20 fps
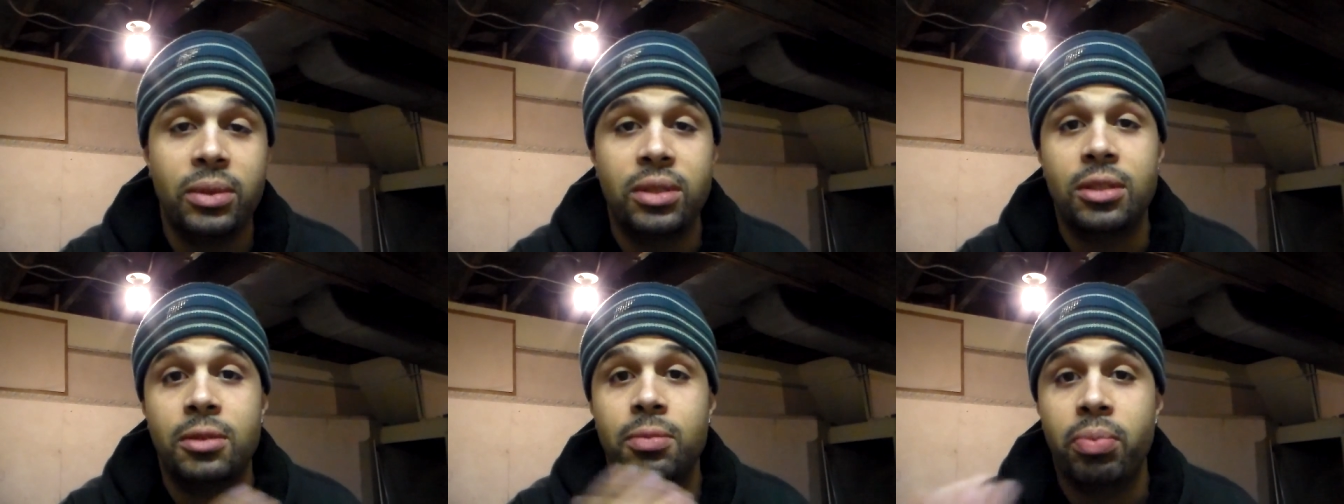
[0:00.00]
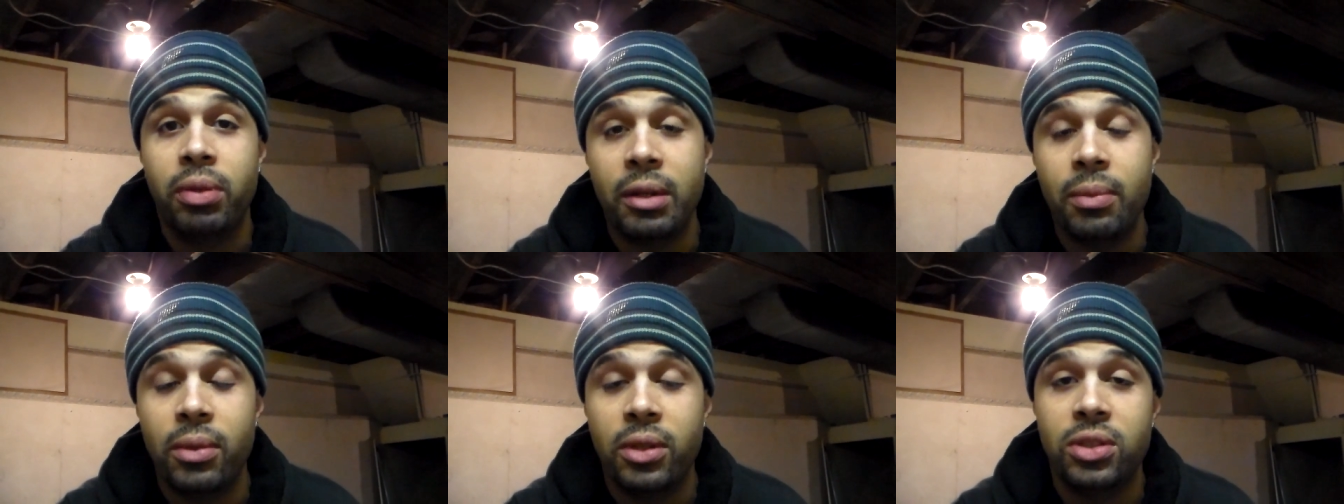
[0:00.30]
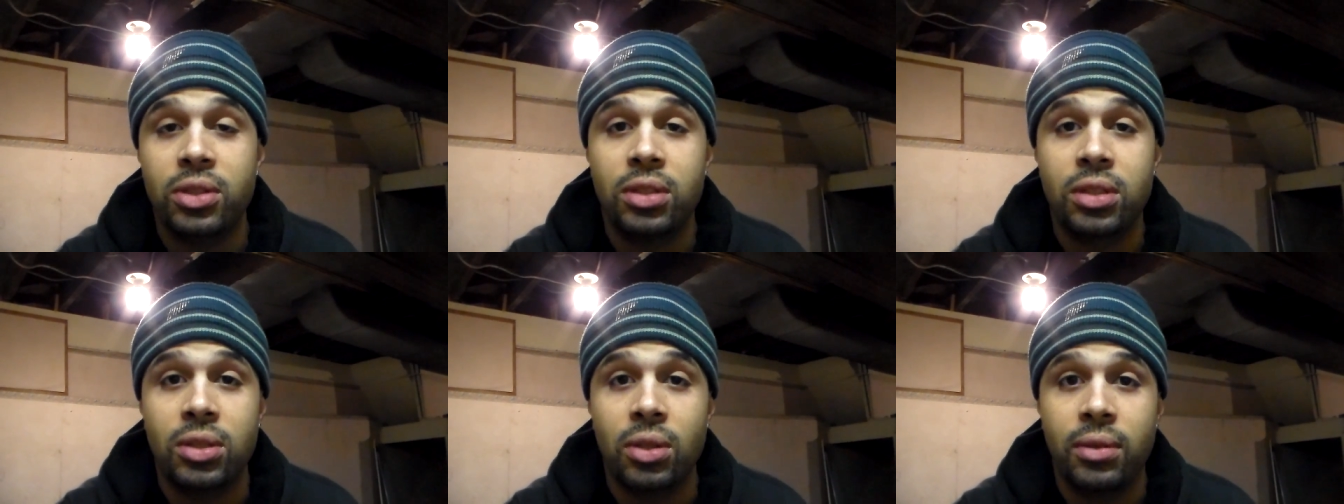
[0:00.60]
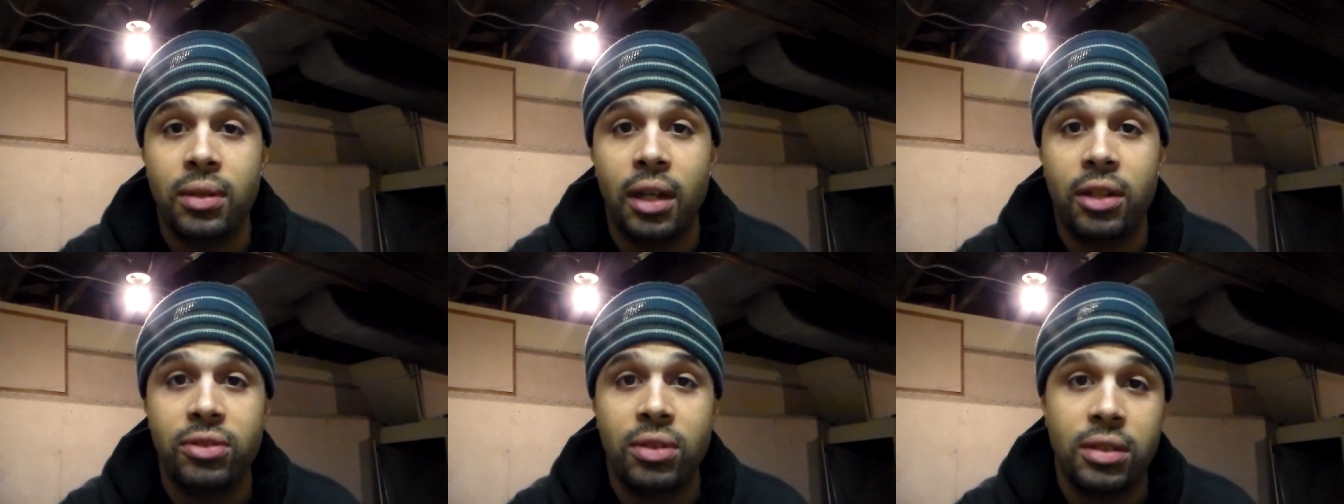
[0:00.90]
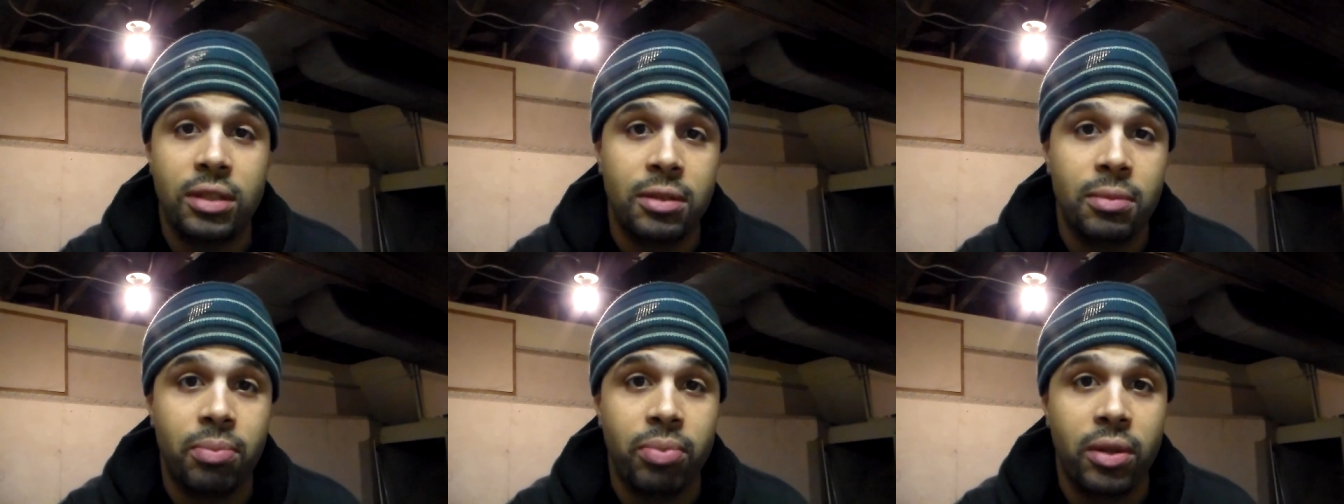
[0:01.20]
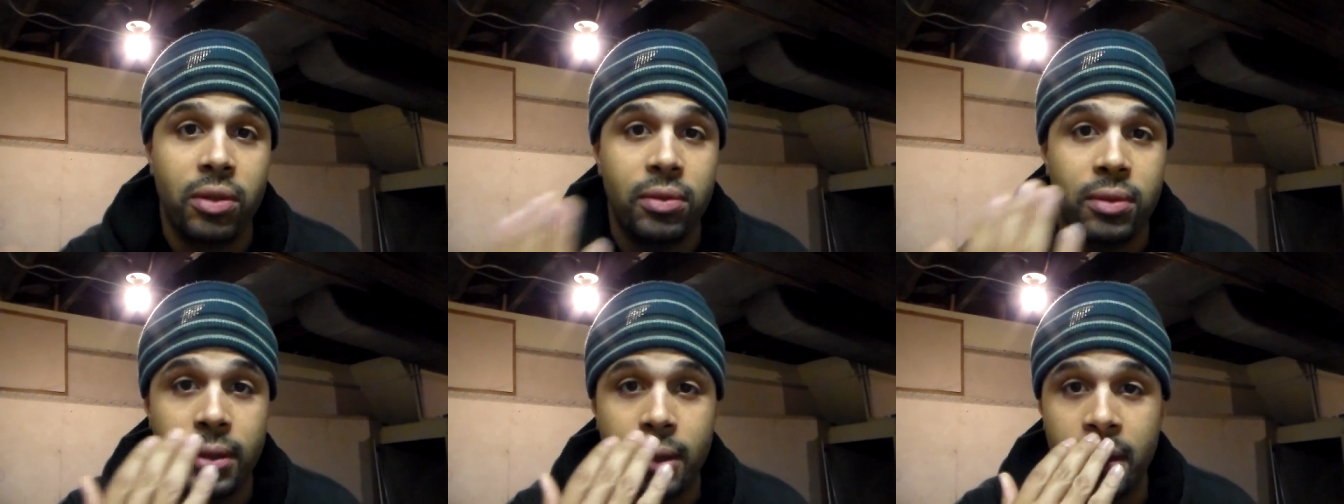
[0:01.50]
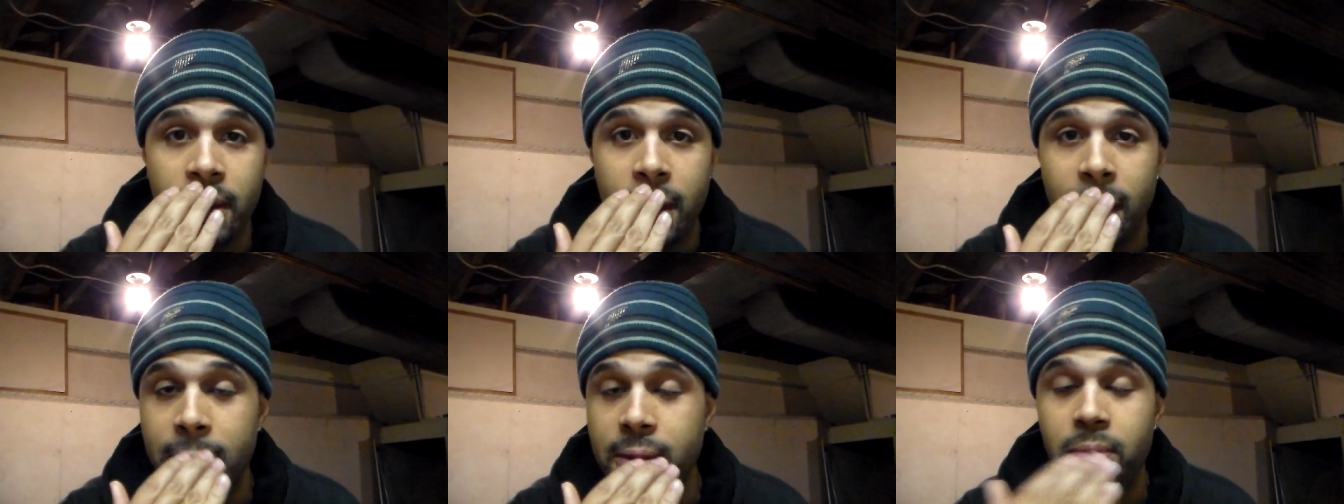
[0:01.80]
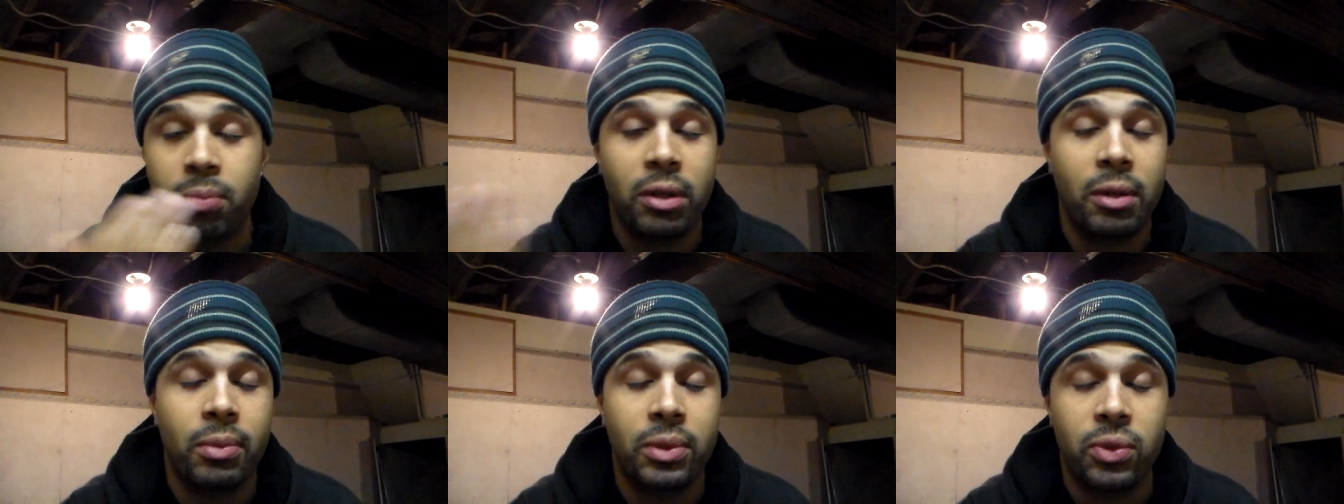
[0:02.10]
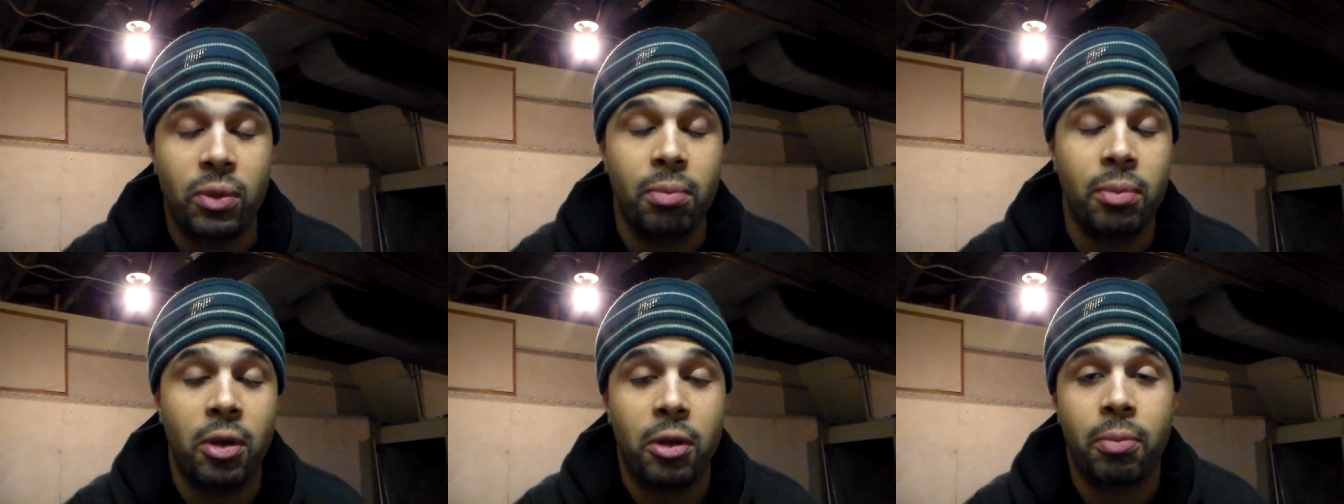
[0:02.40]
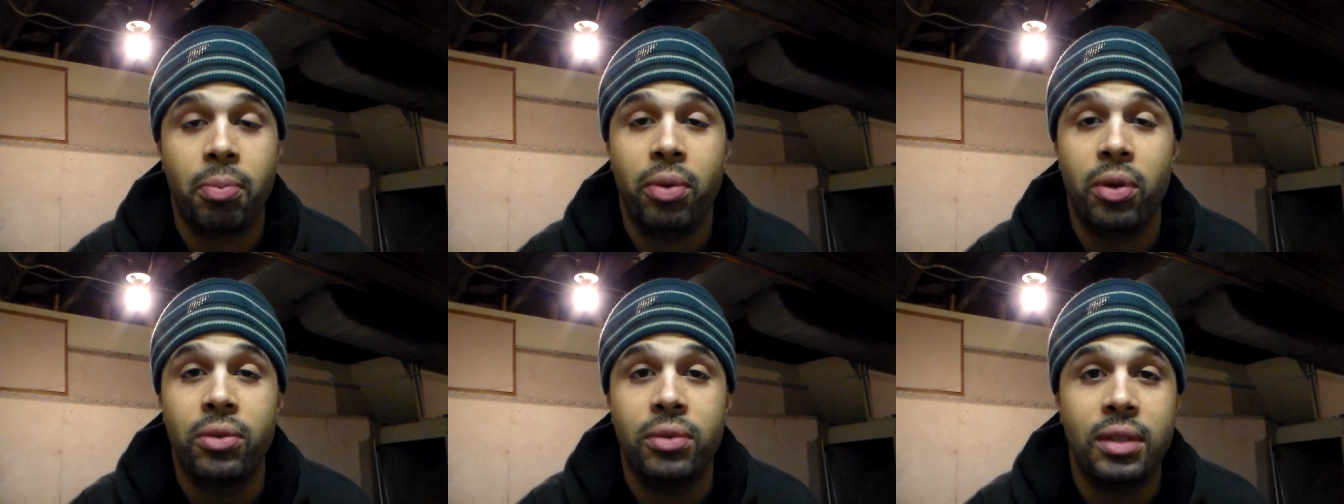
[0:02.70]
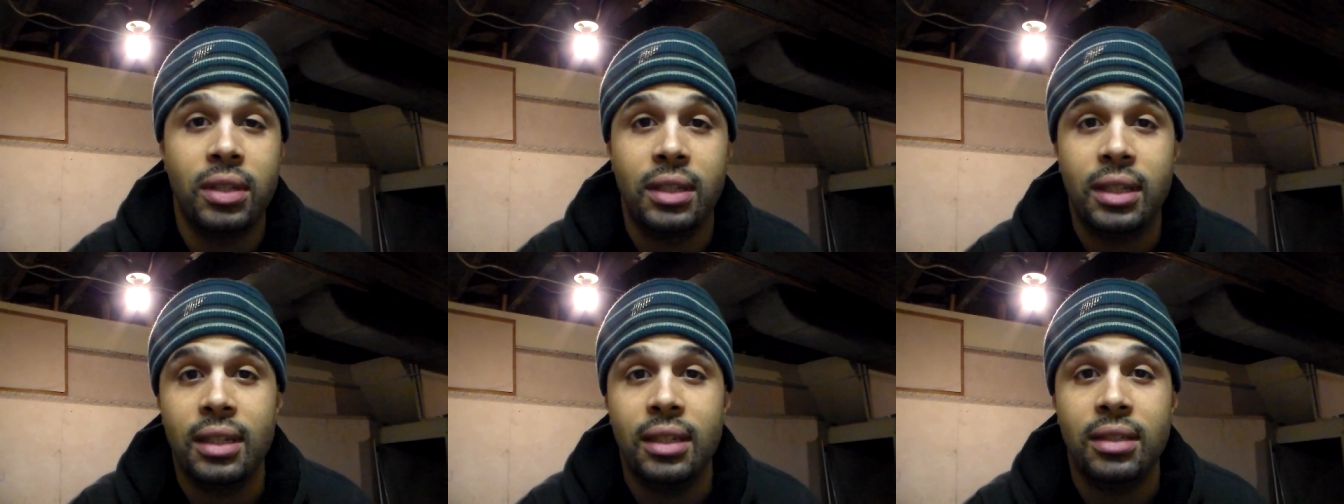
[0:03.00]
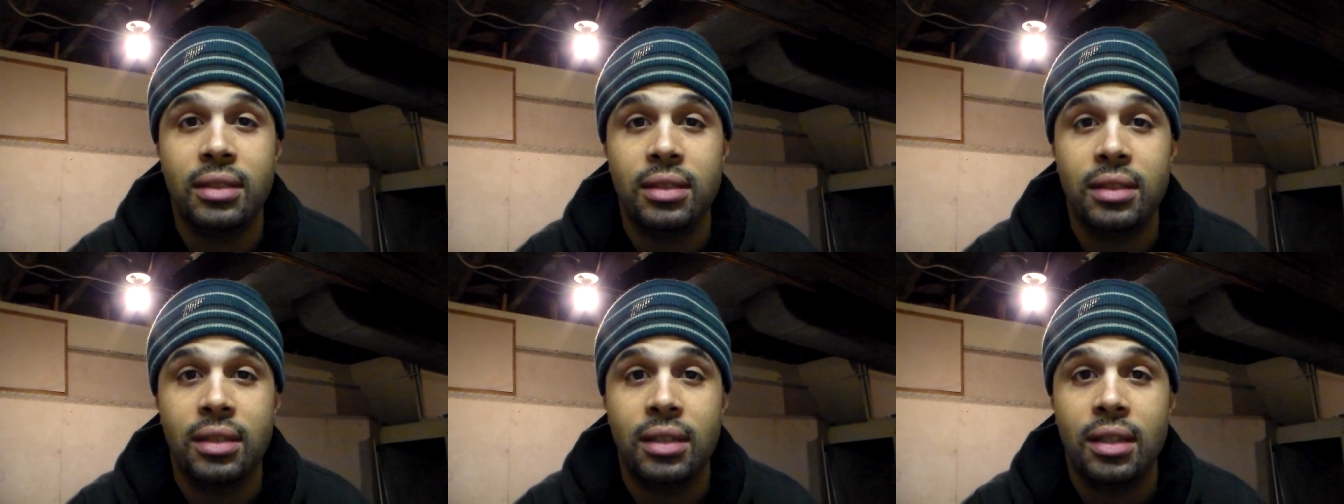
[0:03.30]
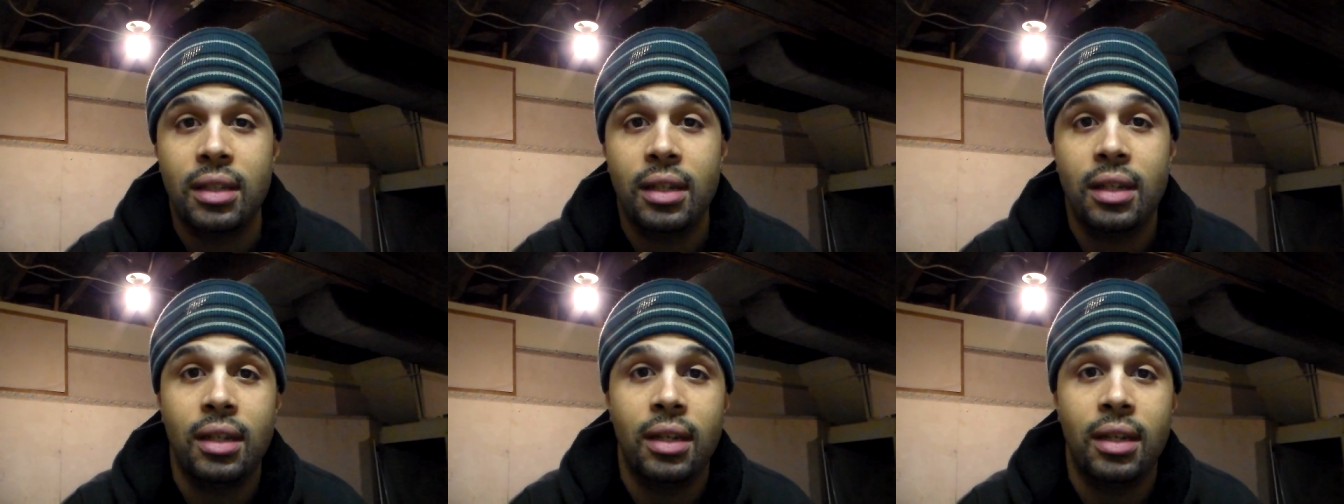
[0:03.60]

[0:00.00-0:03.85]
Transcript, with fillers: which is pretty much a slow digesting protein. That's pretty much what milk protein is.